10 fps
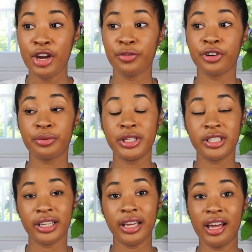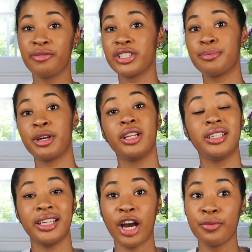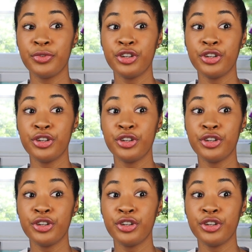for increasing visibility of